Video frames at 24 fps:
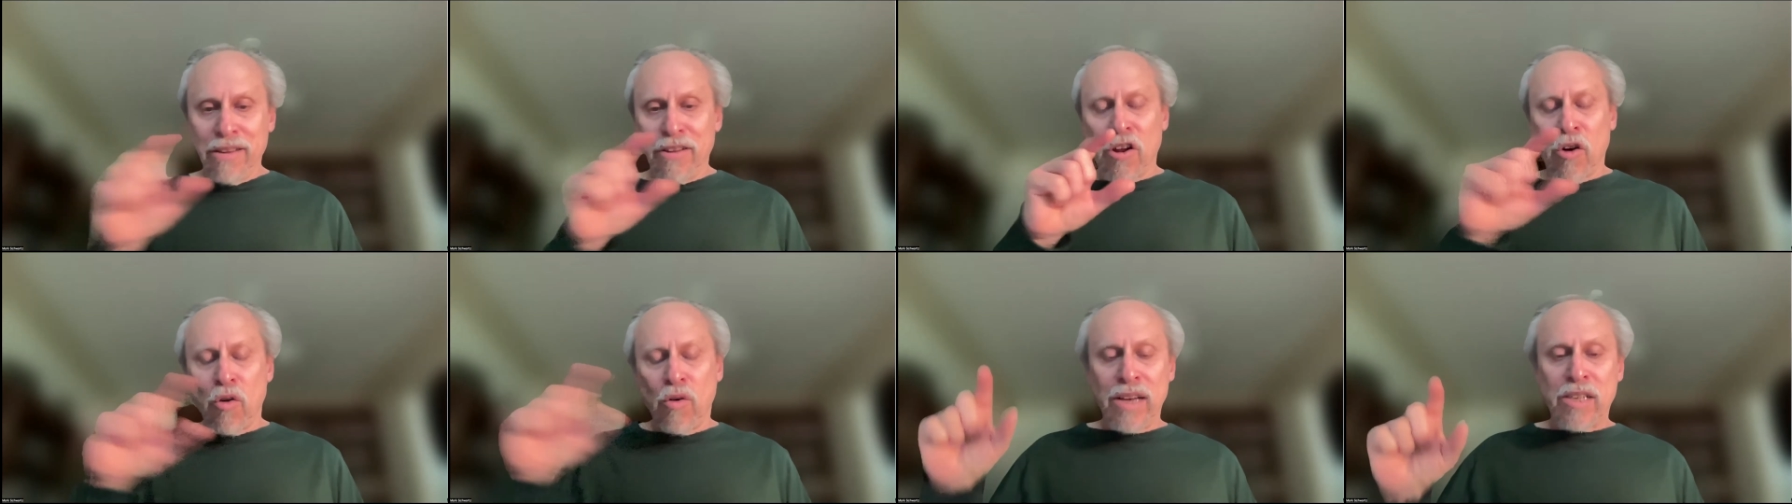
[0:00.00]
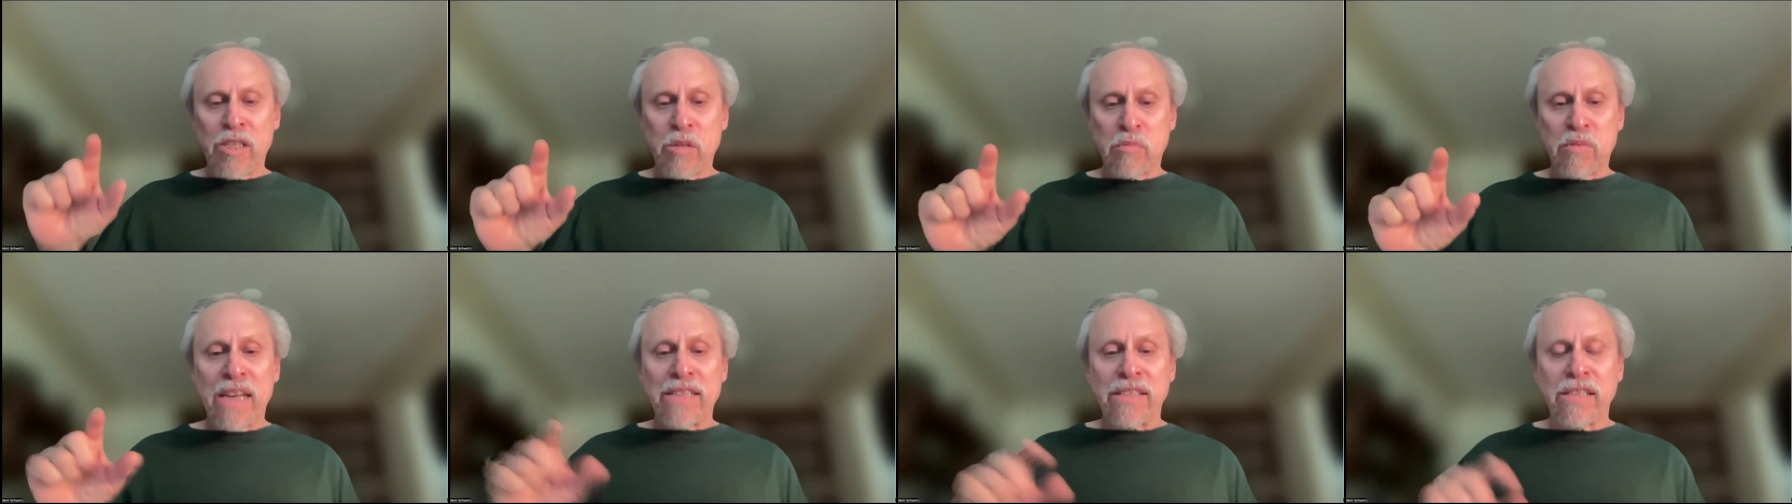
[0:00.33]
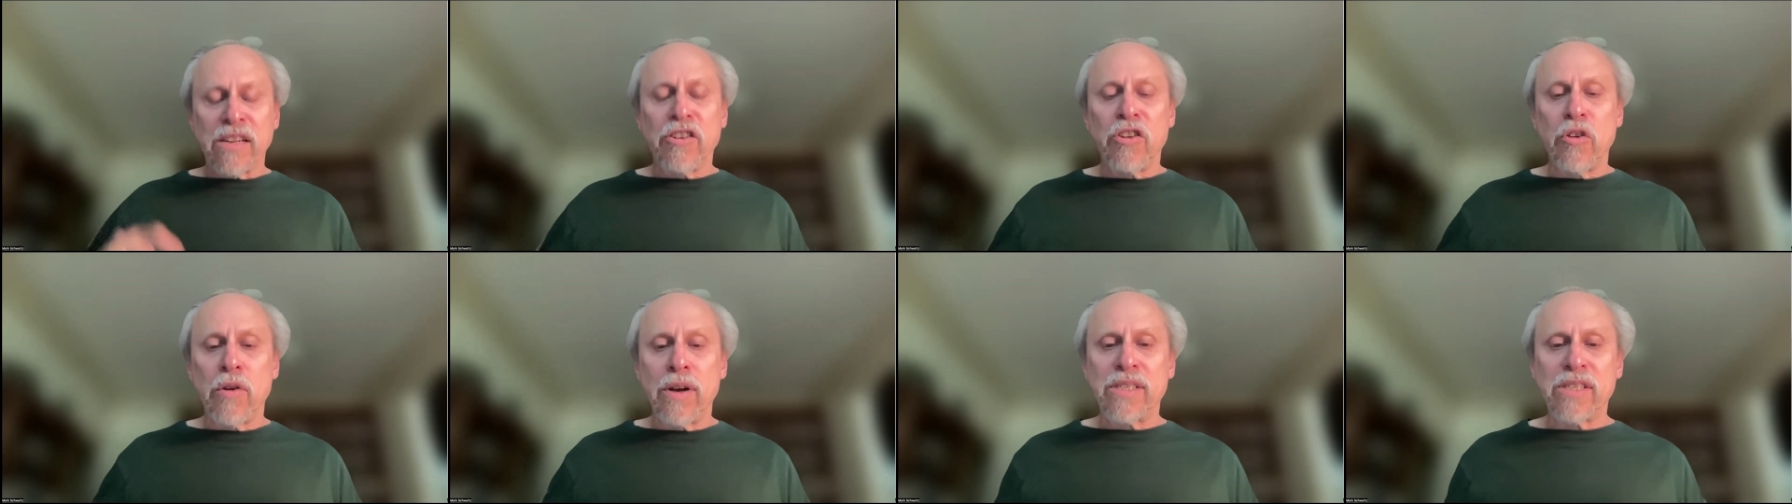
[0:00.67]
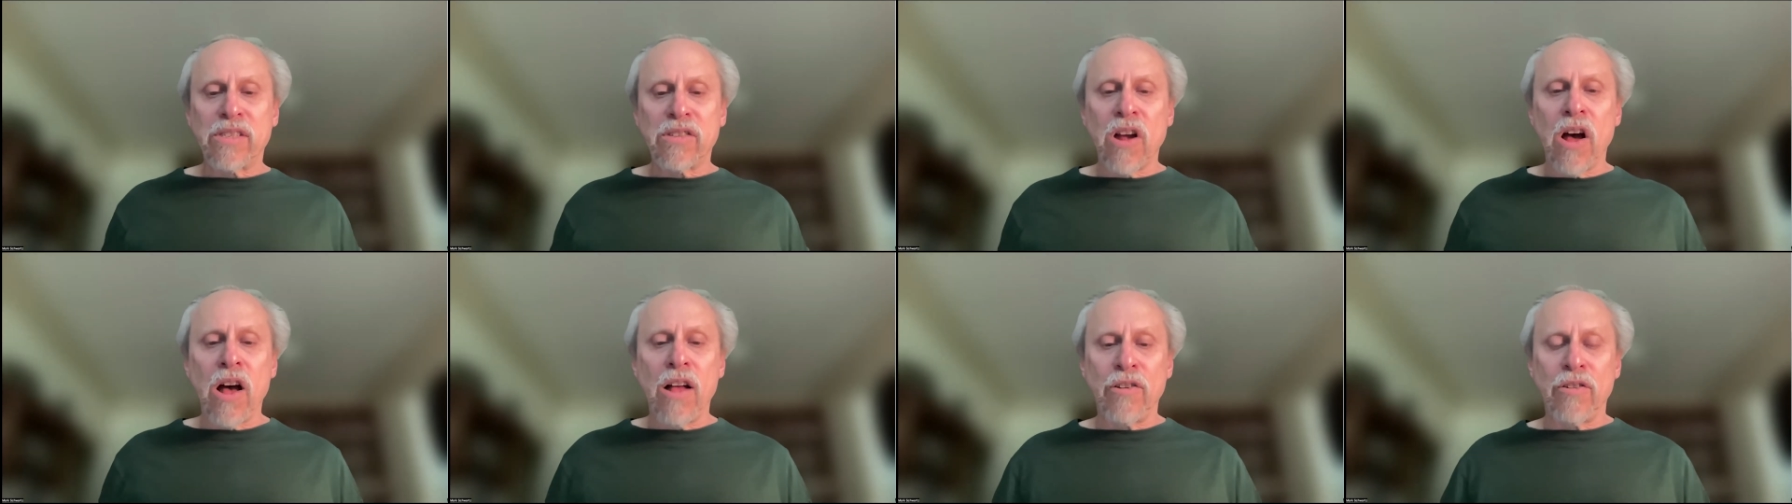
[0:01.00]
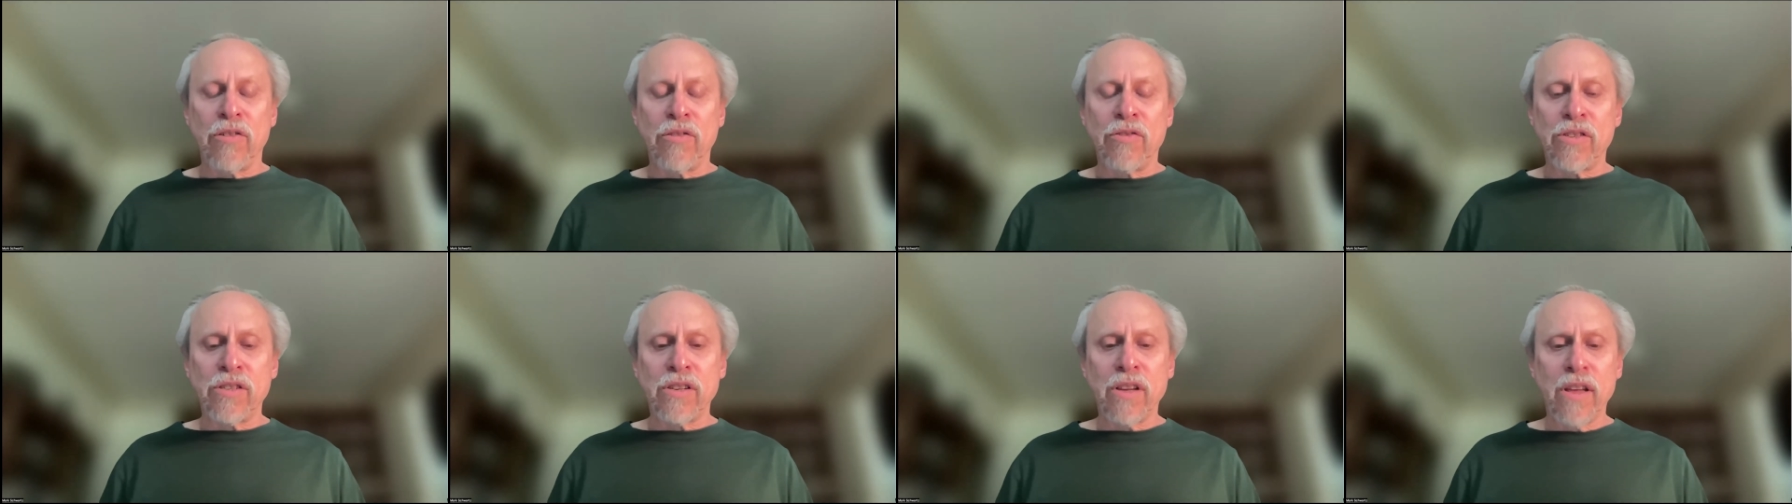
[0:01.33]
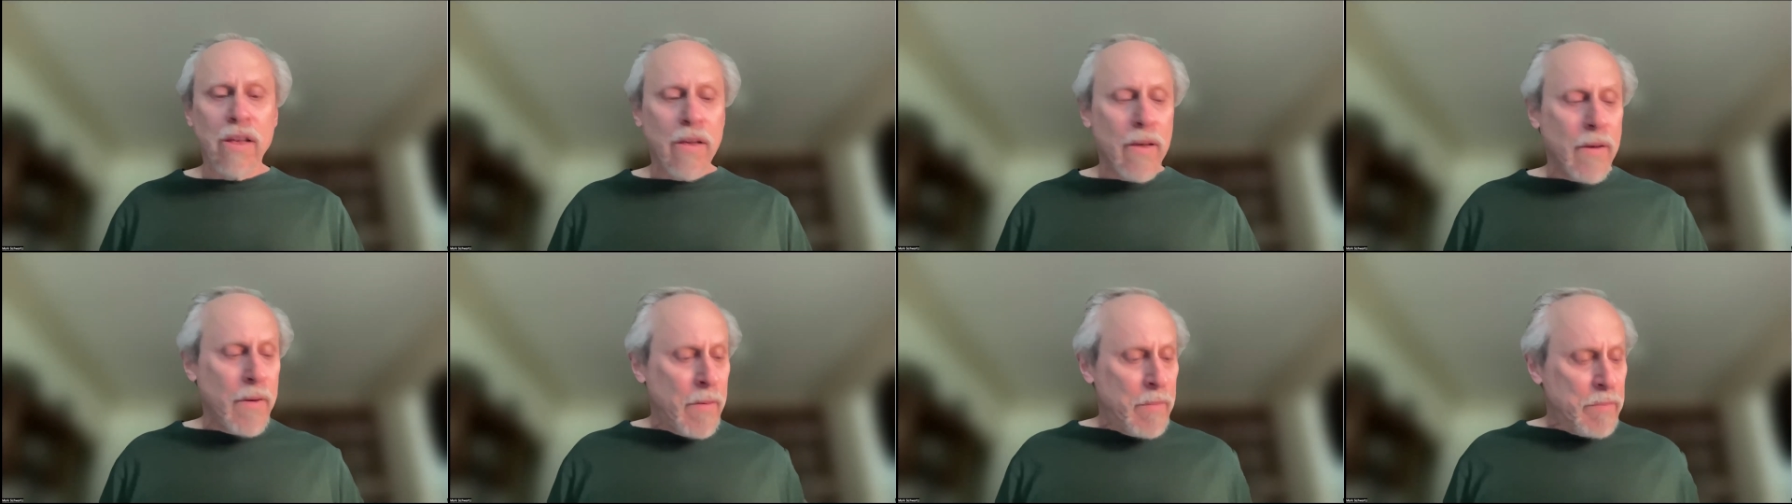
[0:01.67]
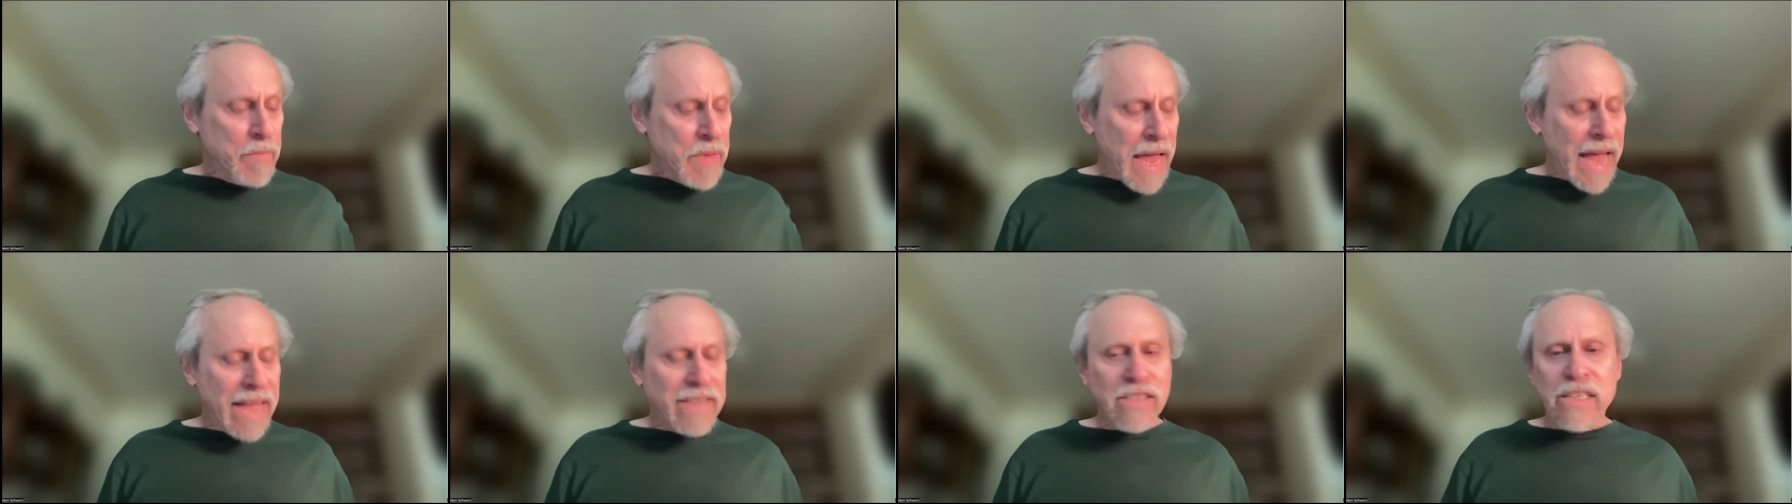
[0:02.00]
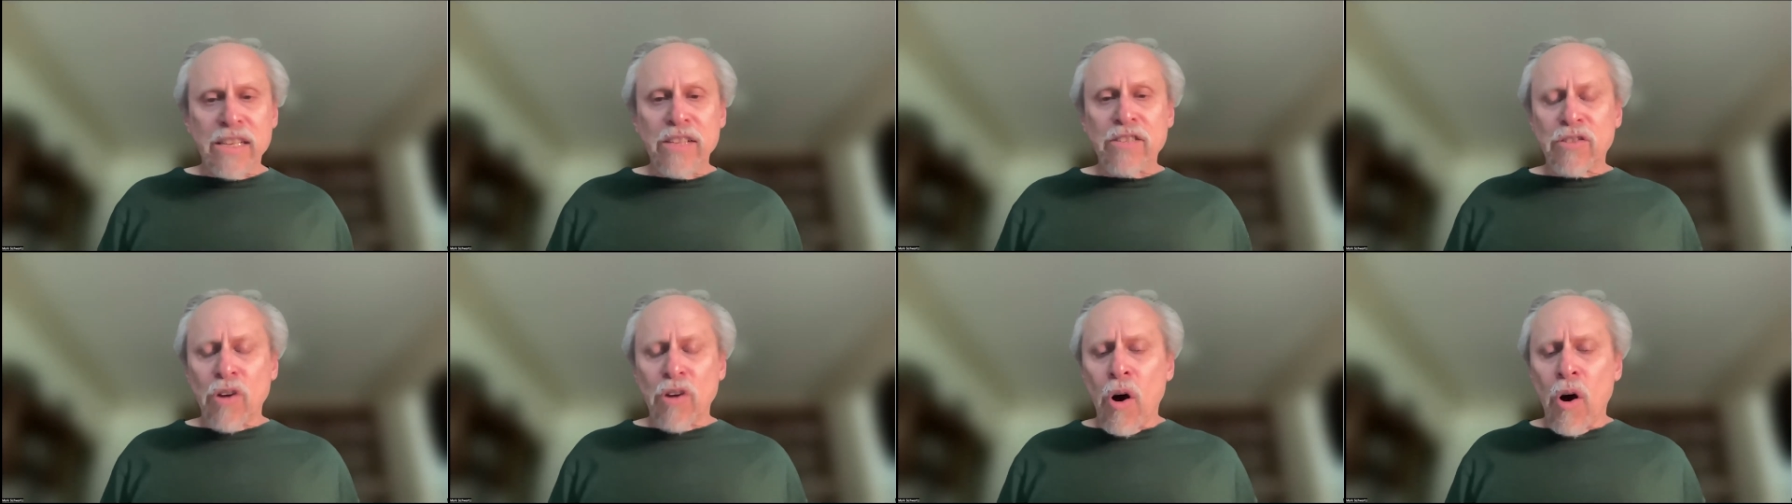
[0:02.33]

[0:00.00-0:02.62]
expressed in US dollars. And since